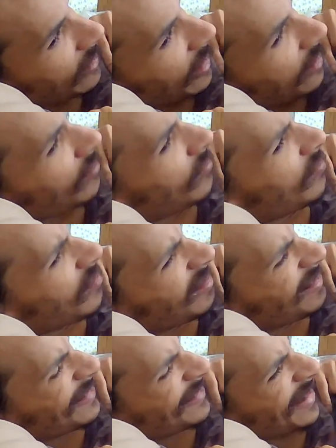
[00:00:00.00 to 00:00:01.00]
and
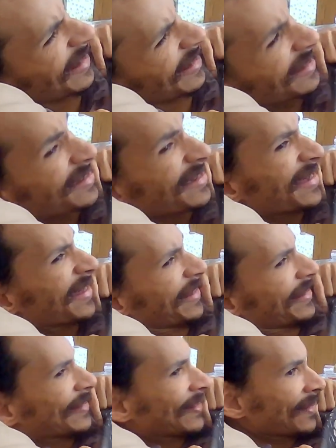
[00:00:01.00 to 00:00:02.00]
all that he
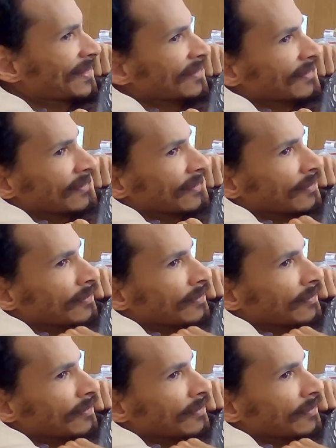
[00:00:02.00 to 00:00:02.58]
is